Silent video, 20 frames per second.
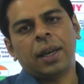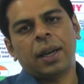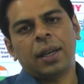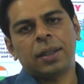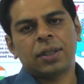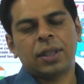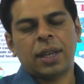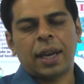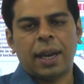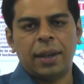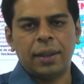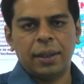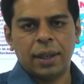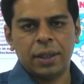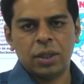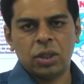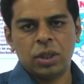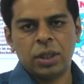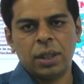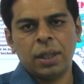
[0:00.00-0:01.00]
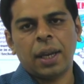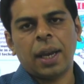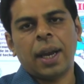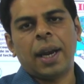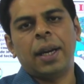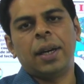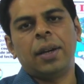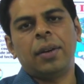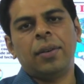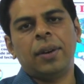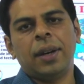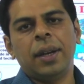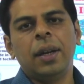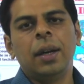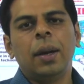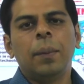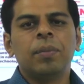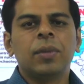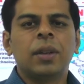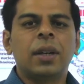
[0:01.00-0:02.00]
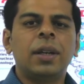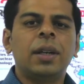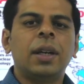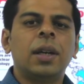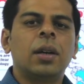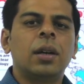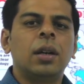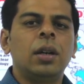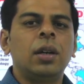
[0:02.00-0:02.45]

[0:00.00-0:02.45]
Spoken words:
NSG entry critical